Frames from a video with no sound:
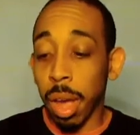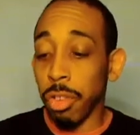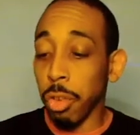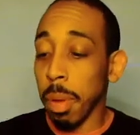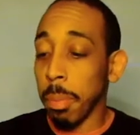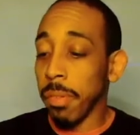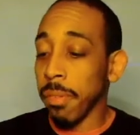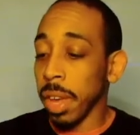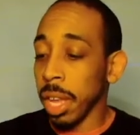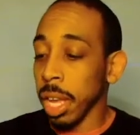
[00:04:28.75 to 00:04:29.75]
as you may be
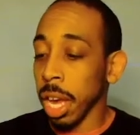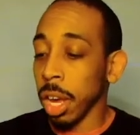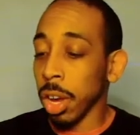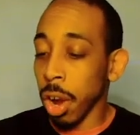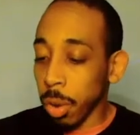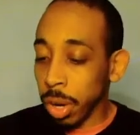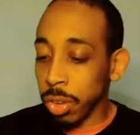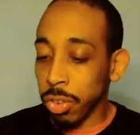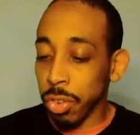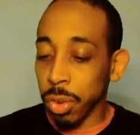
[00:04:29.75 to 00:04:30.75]
feeling
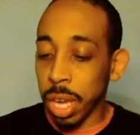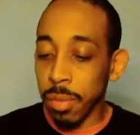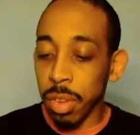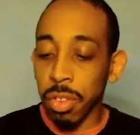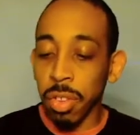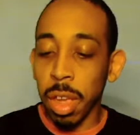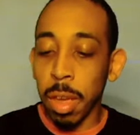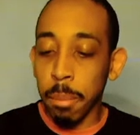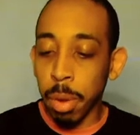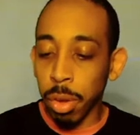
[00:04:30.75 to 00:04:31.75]
encouraged to give into the
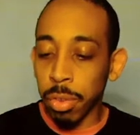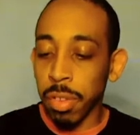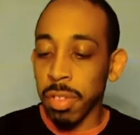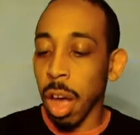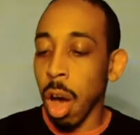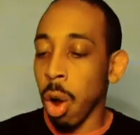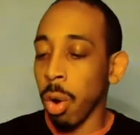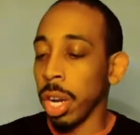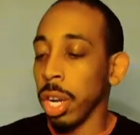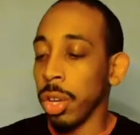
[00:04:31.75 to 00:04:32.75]
impulses that
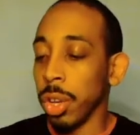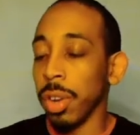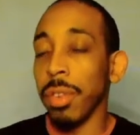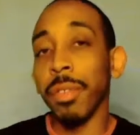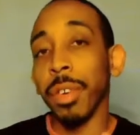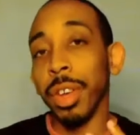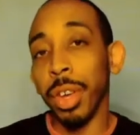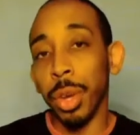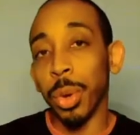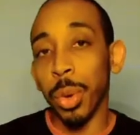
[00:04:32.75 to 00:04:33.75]
aren't good for
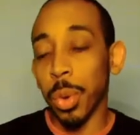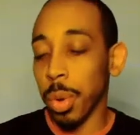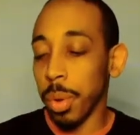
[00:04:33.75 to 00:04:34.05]
you.